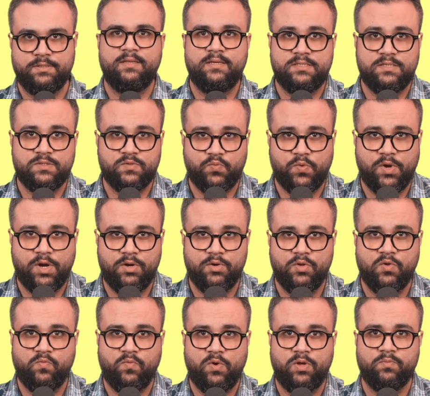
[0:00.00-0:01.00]
This is where
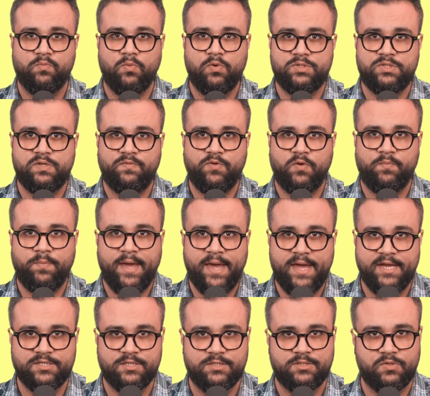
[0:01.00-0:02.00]
you want most of your
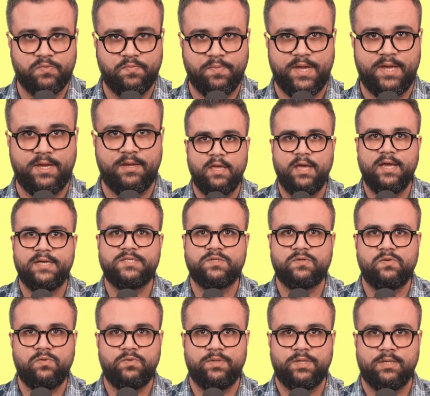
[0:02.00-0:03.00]
pages to be.
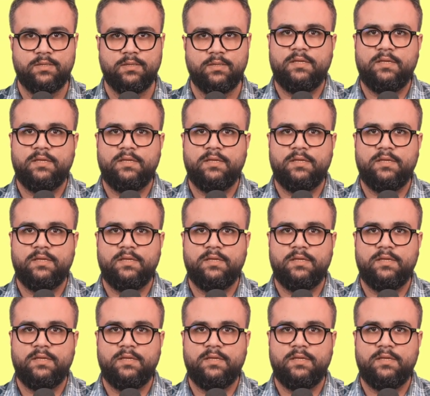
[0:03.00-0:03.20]
Excluded.